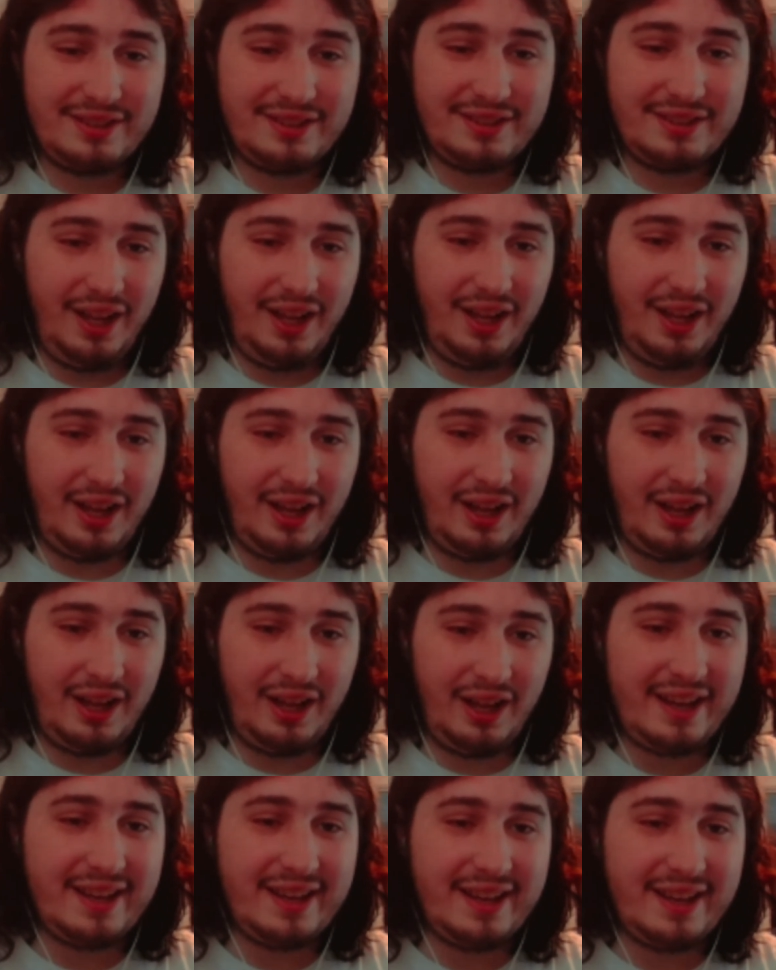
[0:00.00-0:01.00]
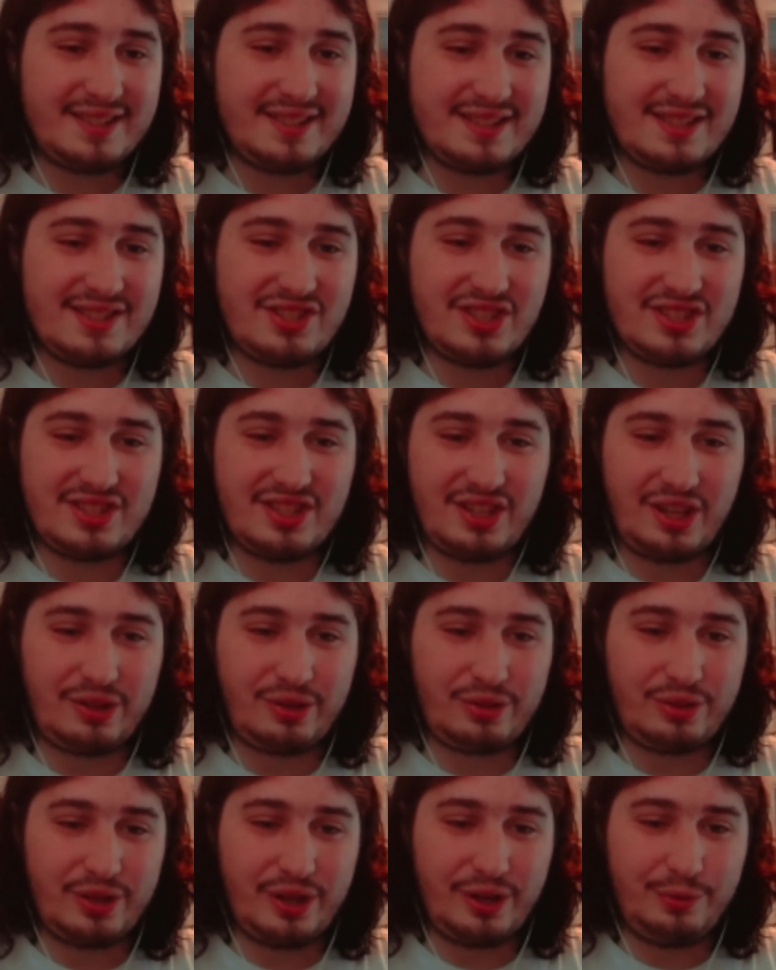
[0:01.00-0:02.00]
I guess this is just another
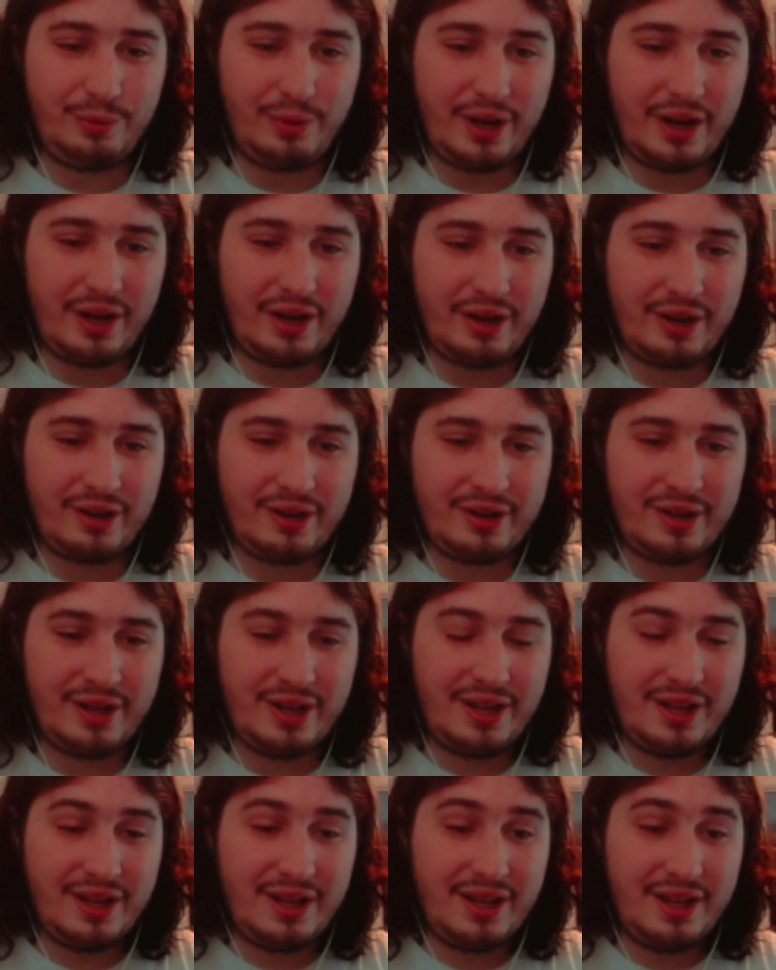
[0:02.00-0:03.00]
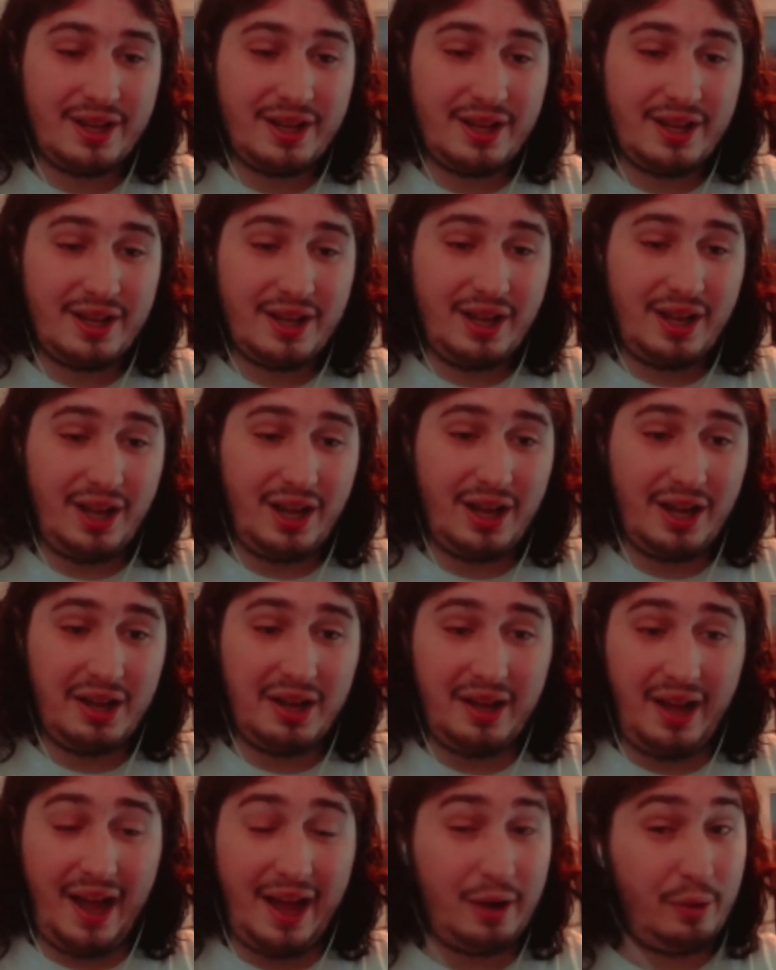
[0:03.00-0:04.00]
thing where,
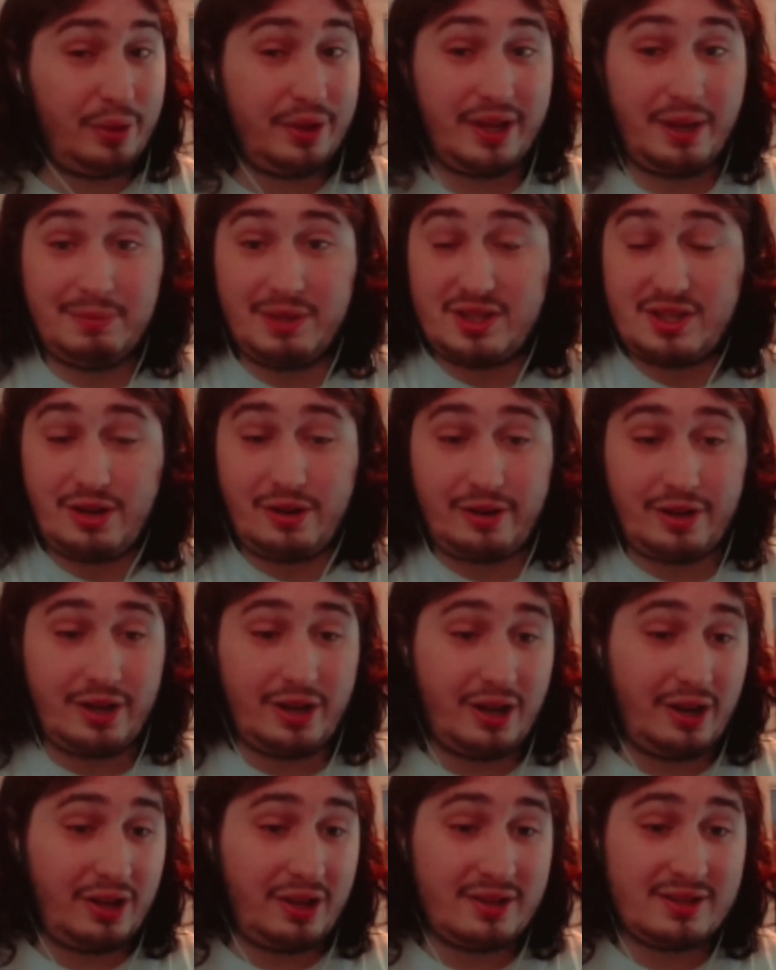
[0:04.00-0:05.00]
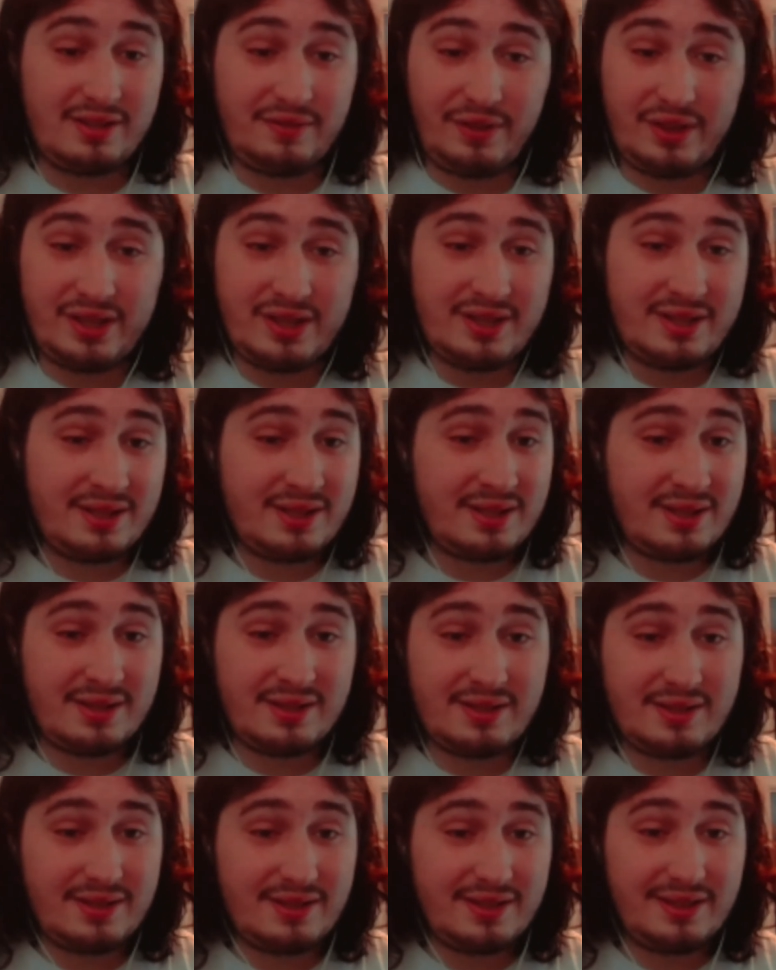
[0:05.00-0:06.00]
I don't think I'm the target audience for this.
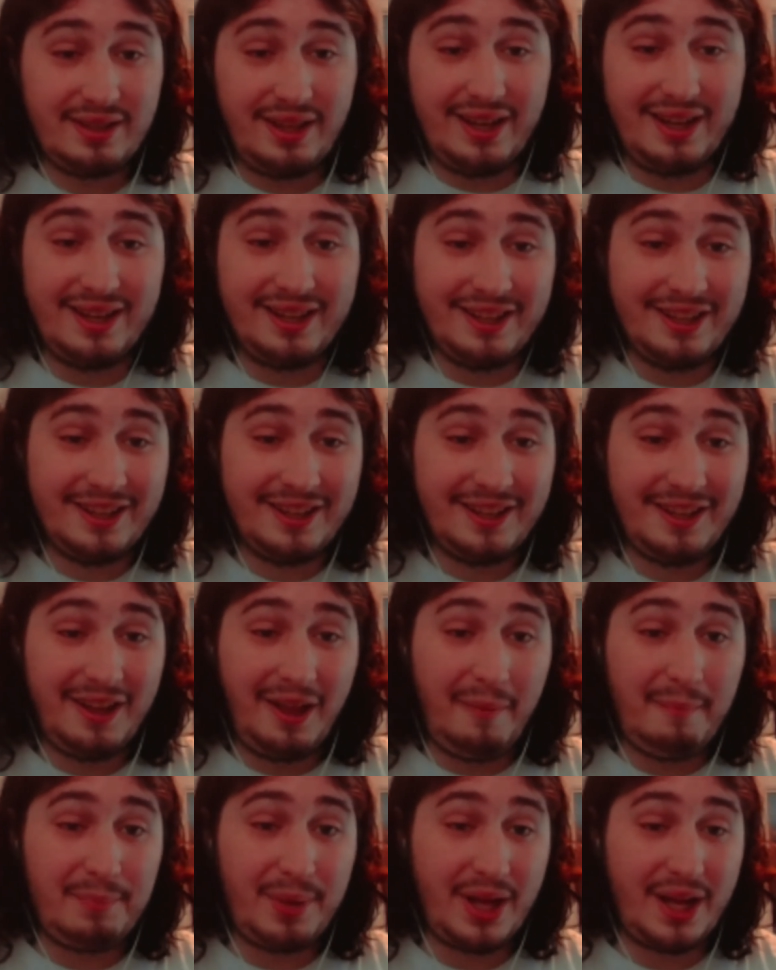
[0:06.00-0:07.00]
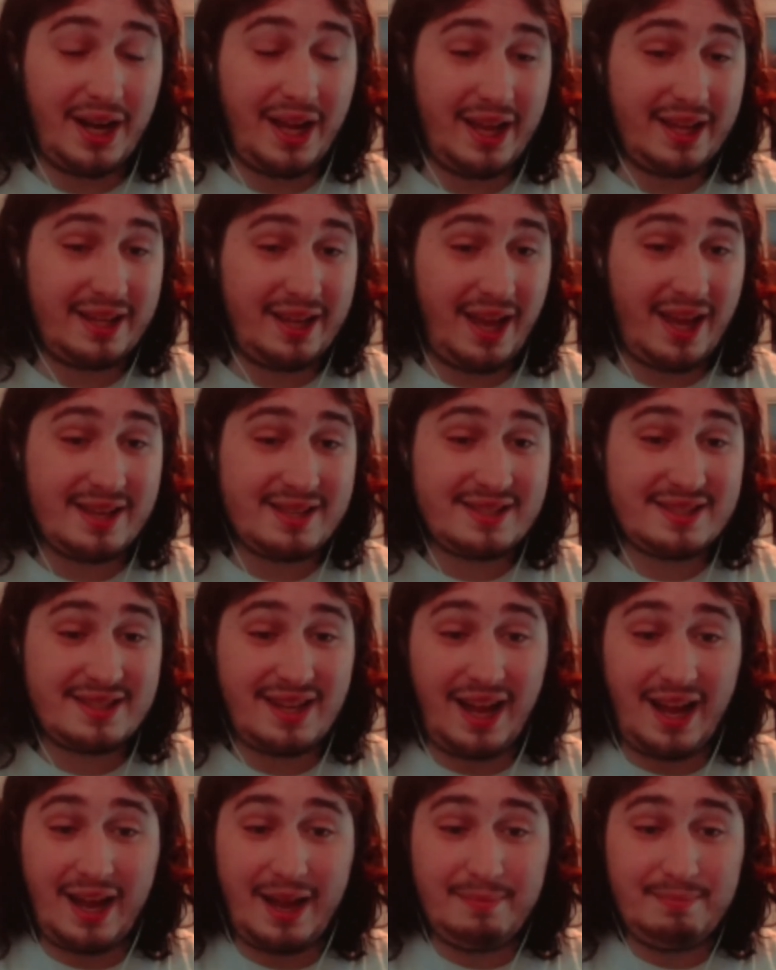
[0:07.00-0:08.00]
But I guess
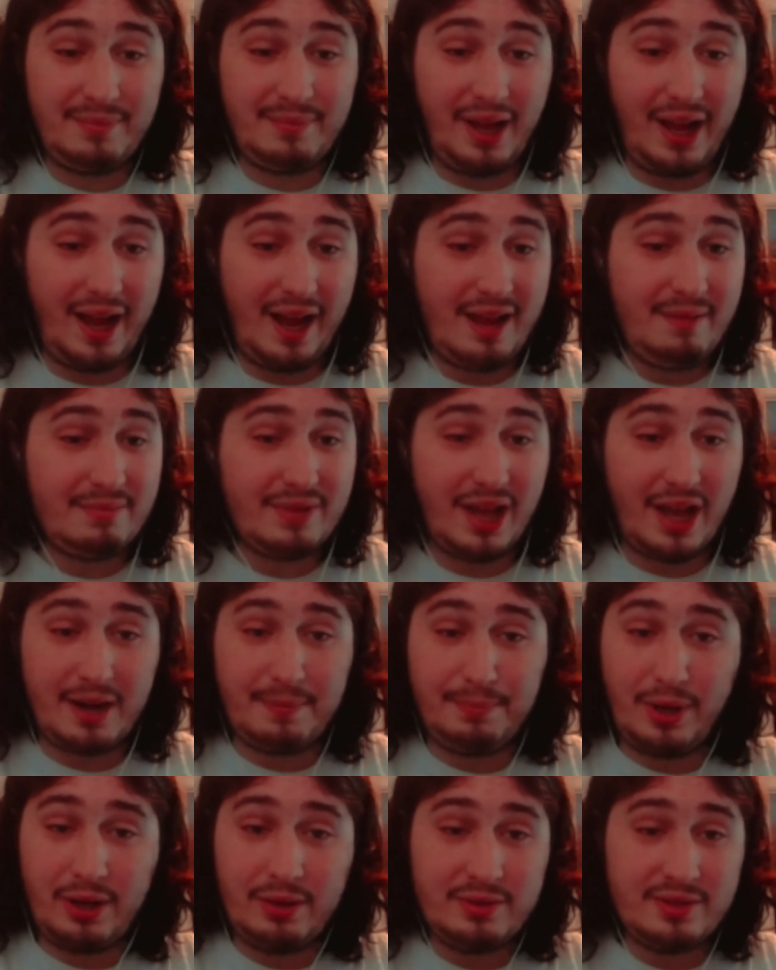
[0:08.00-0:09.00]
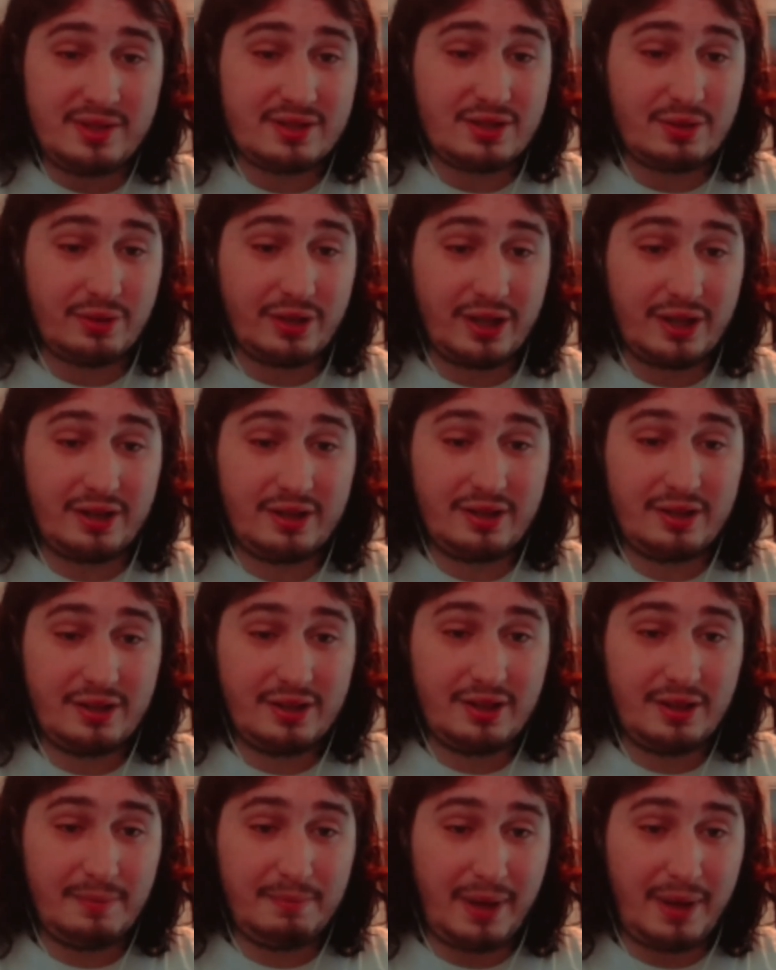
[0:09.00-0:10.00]
I am not opposed to it,
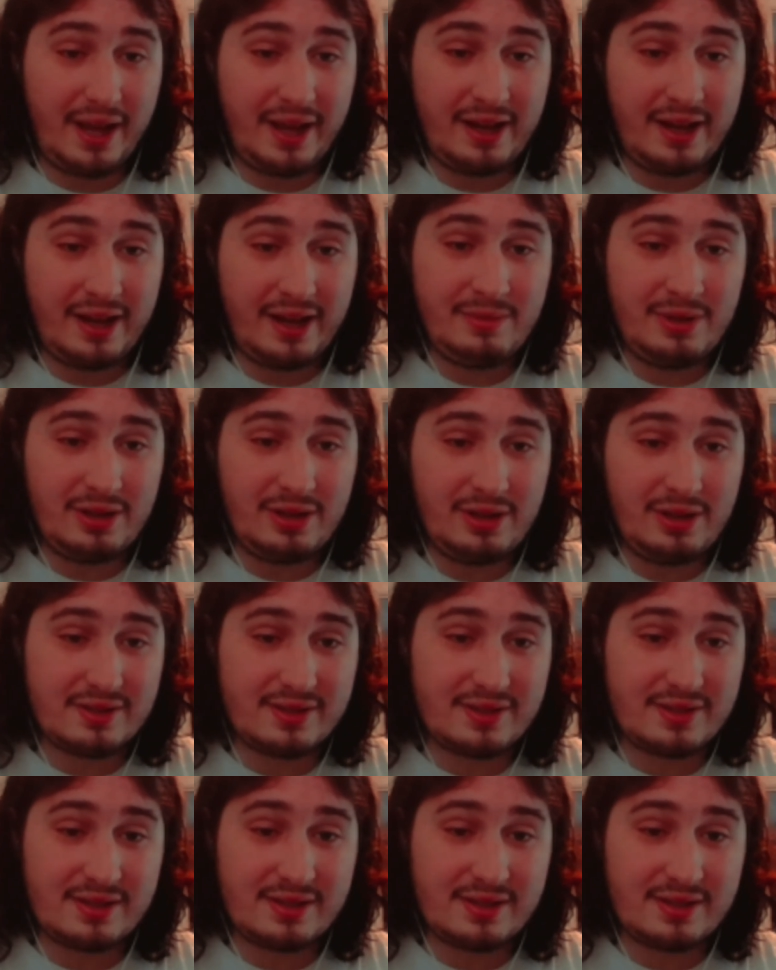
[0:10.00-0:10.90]
by any means.